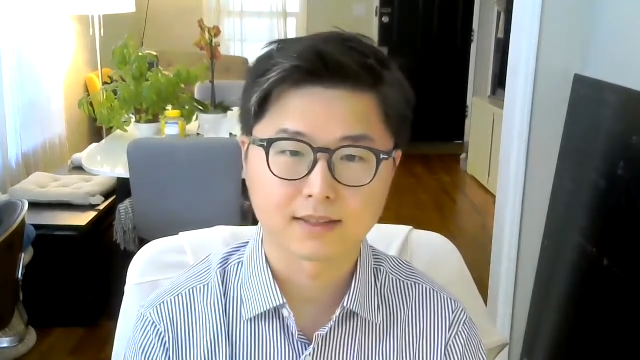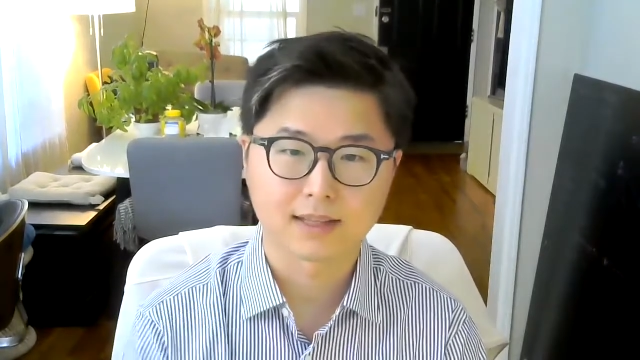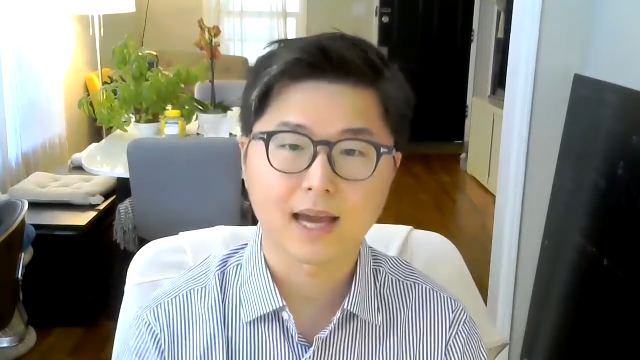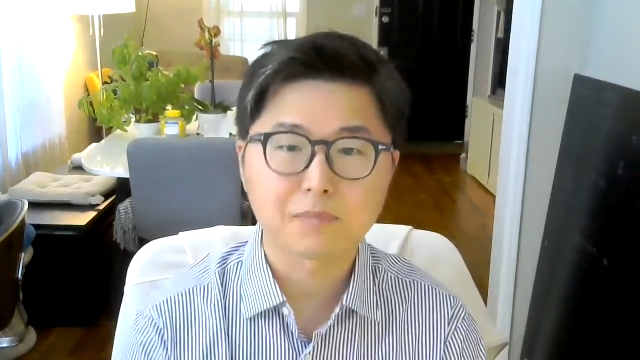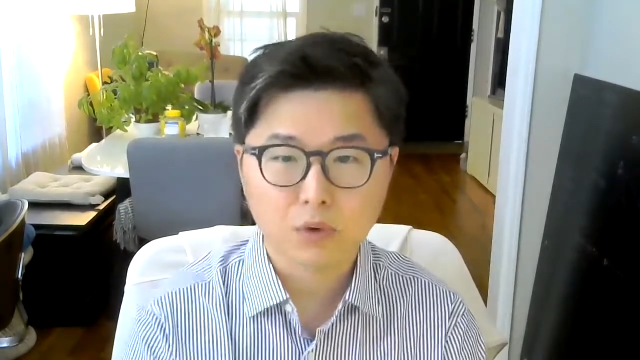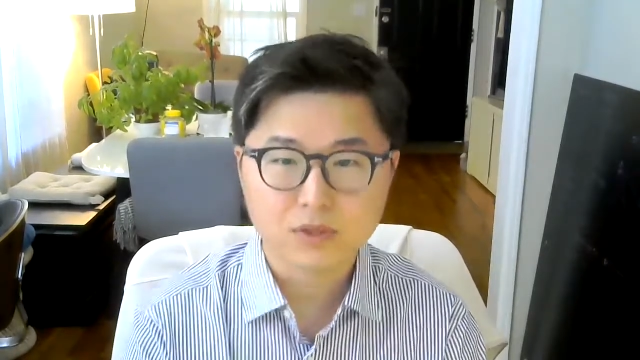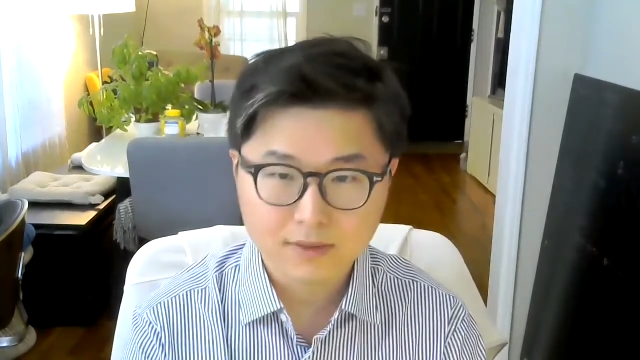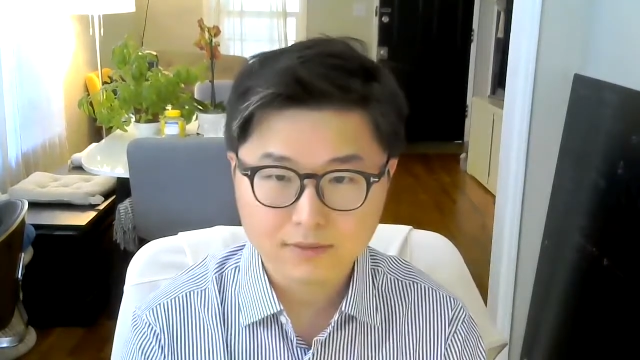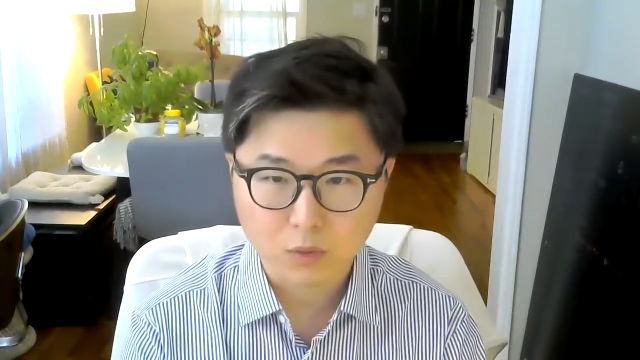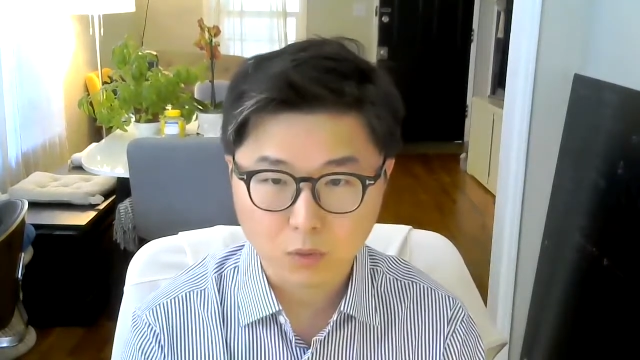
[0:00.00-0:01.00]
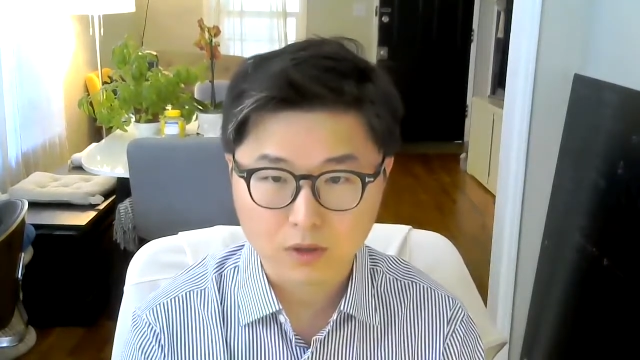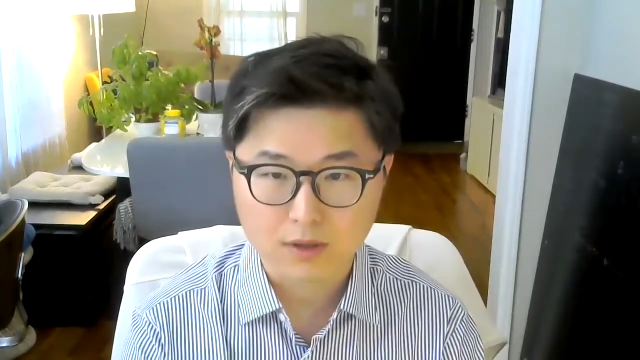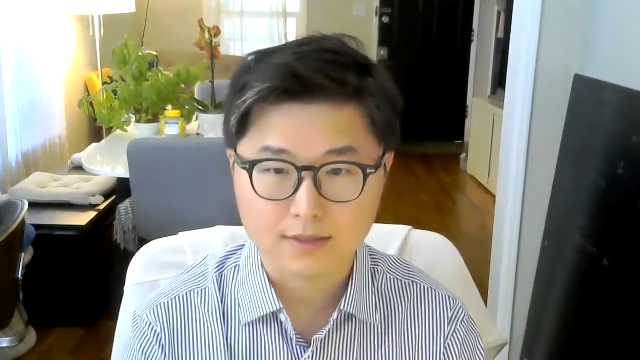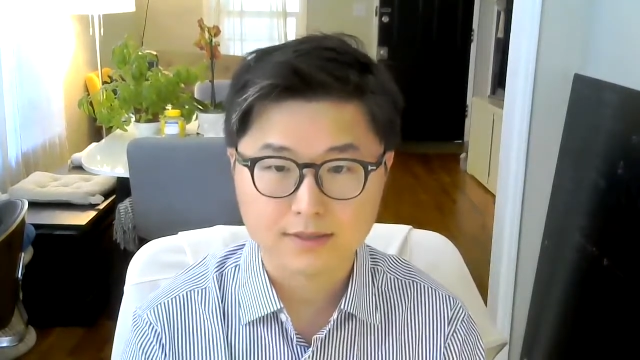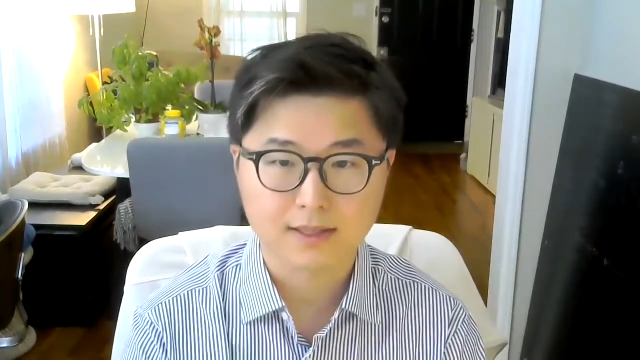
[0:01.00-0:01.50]
The lab portion of the
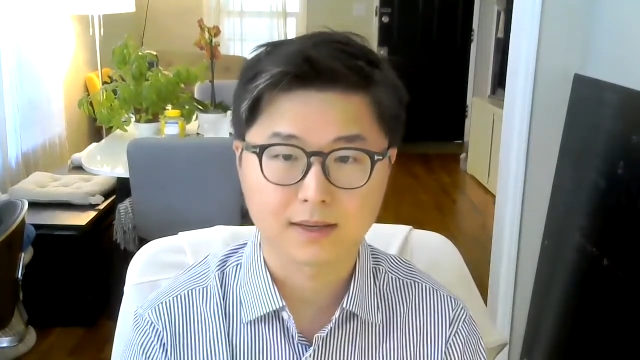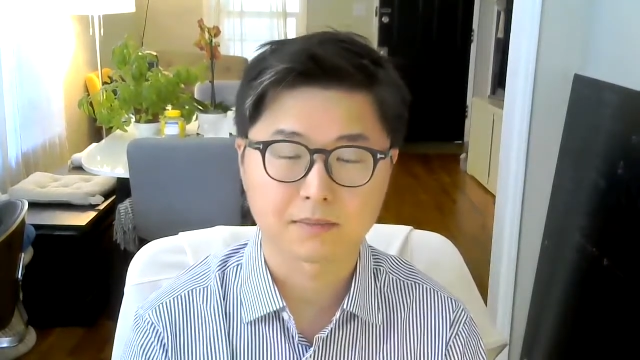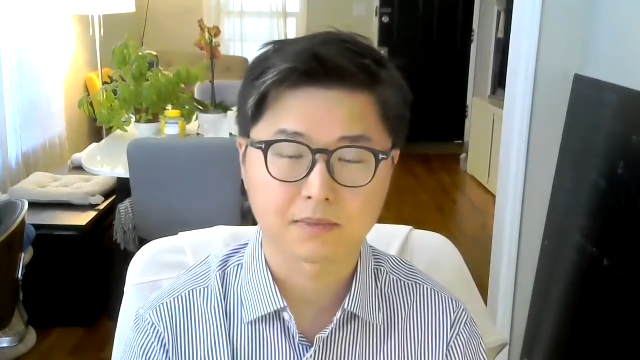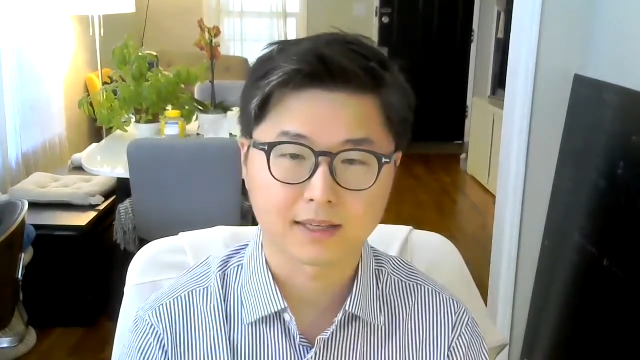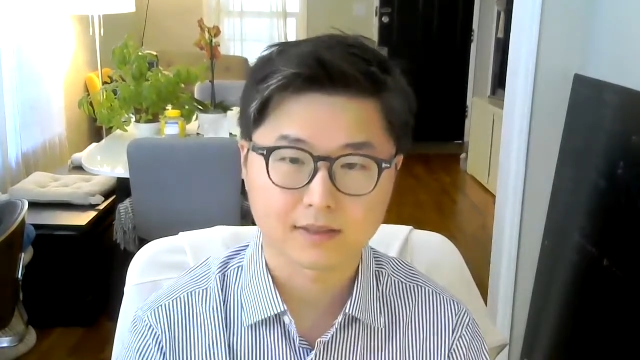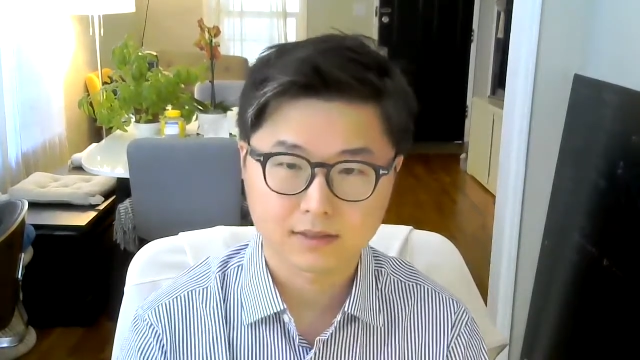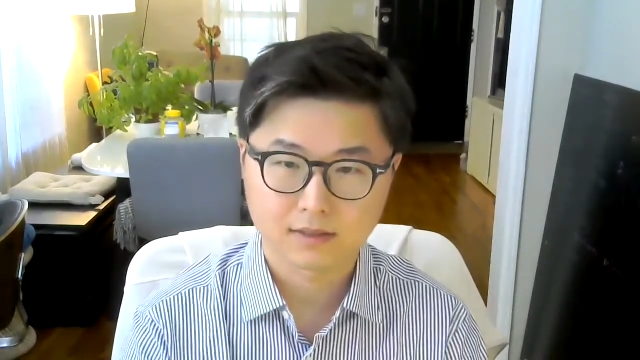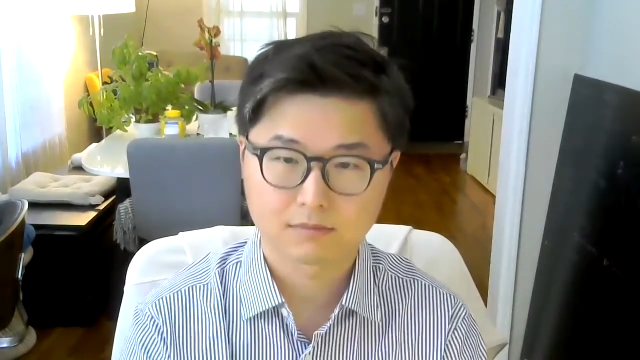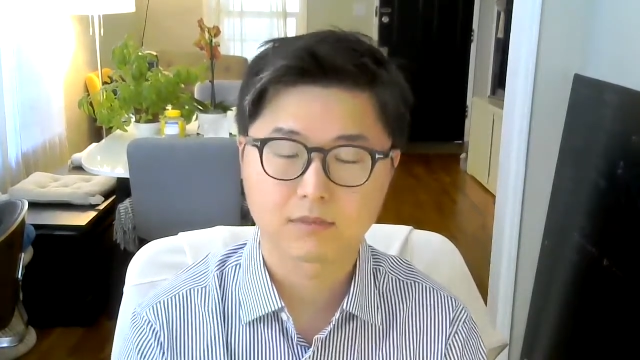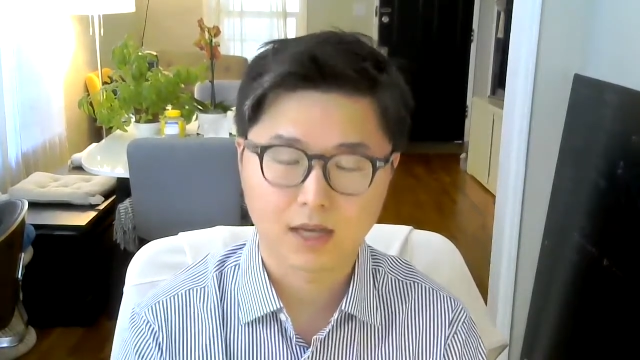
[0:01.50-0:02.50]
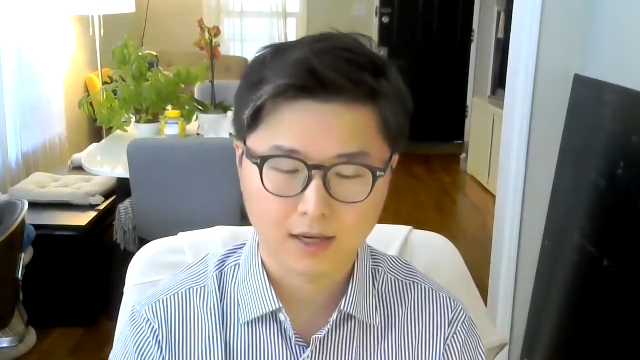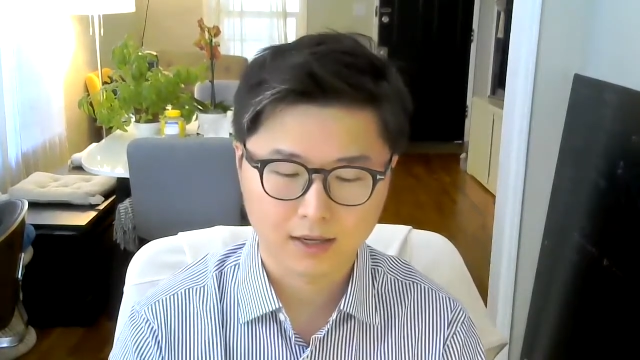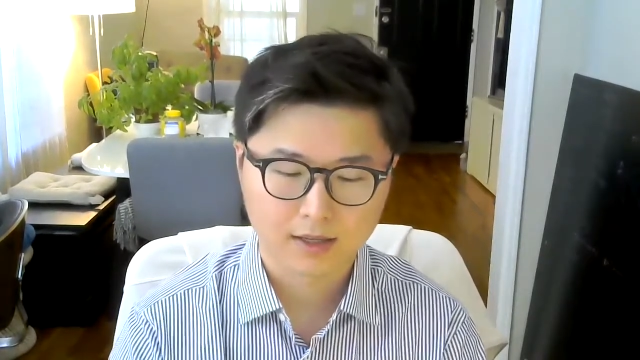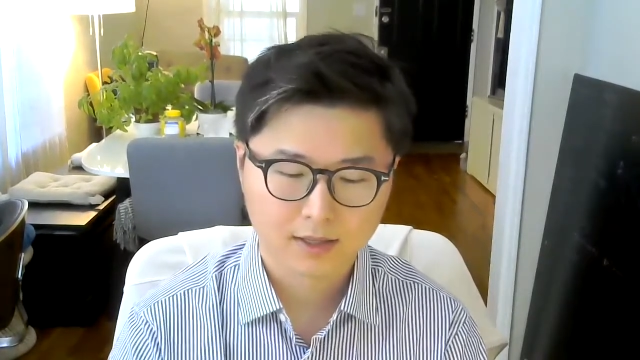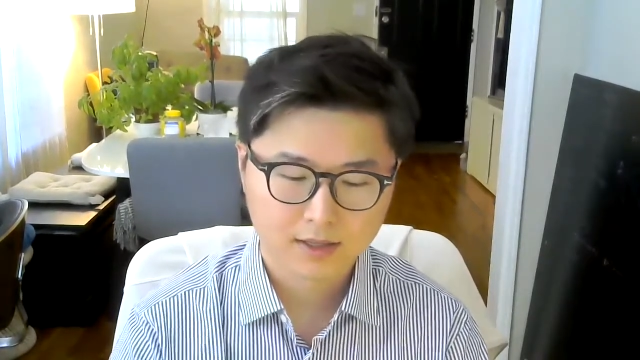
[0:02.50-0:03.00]
course that
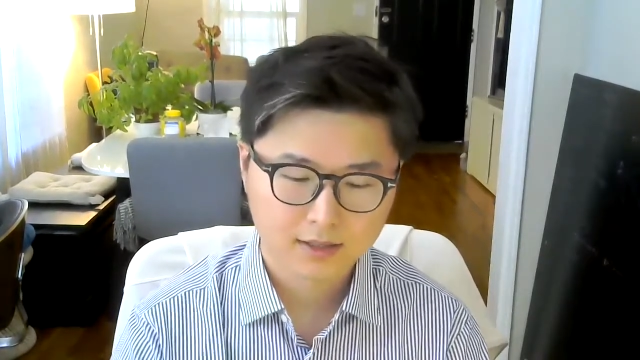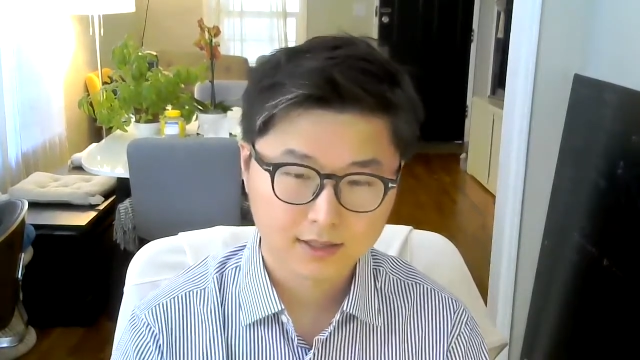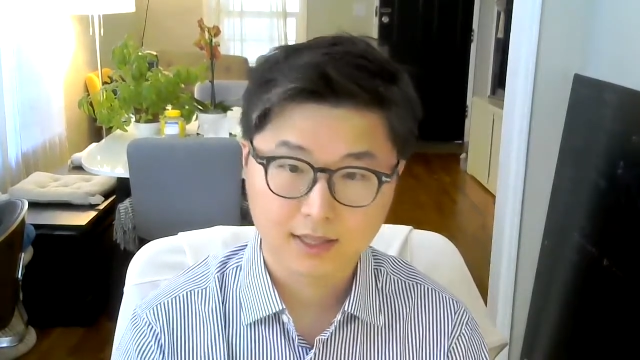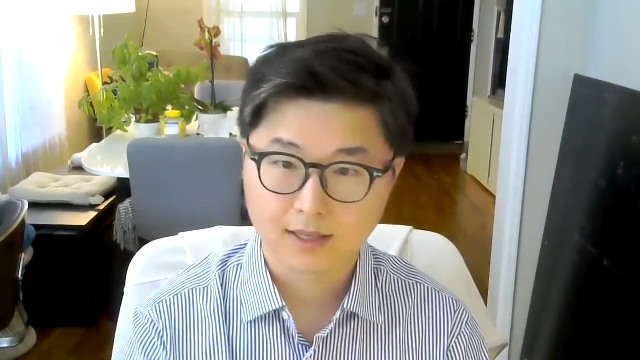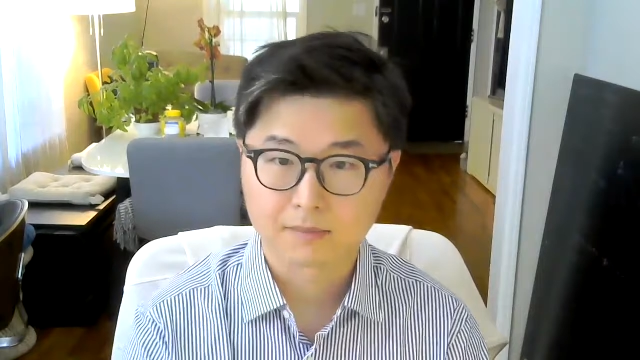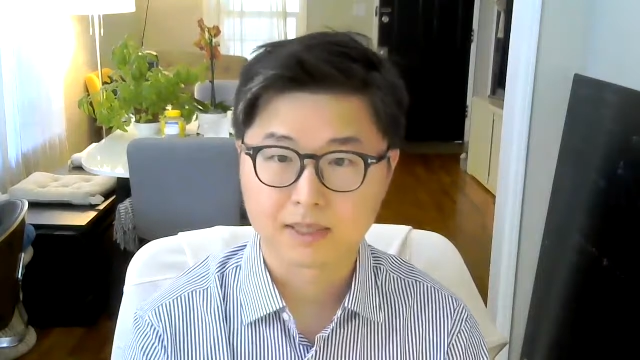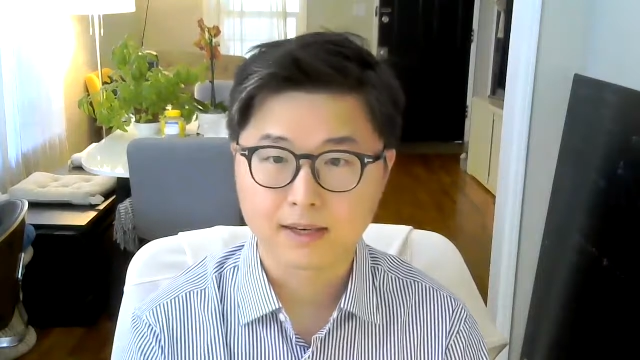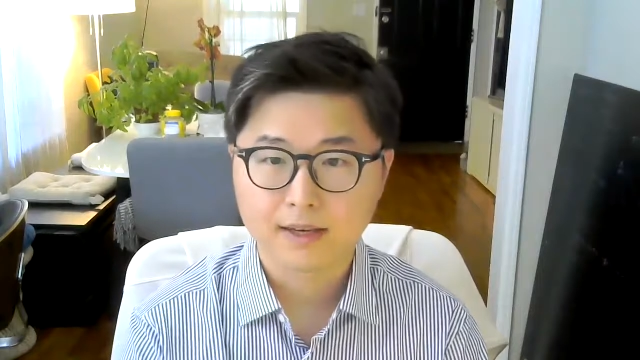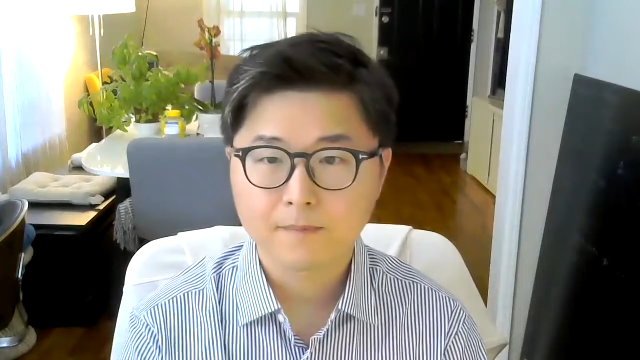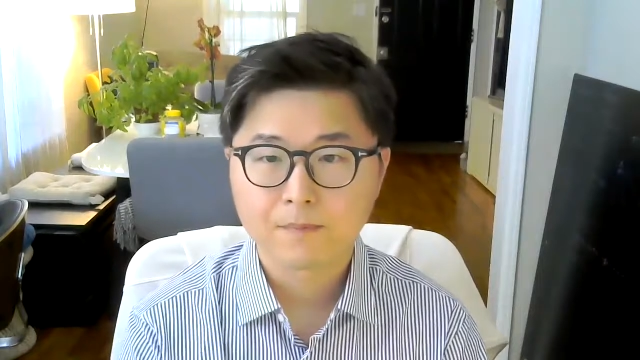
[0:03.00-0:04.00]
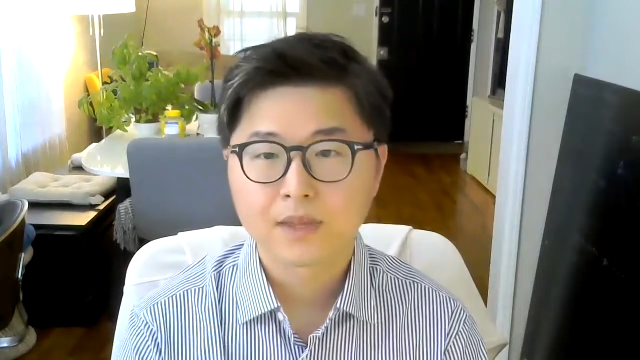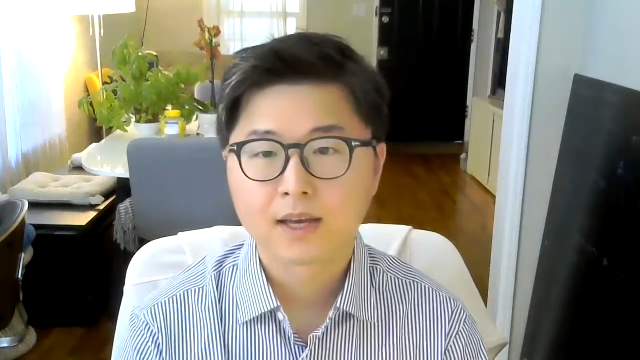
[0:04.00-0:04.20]
I'm leading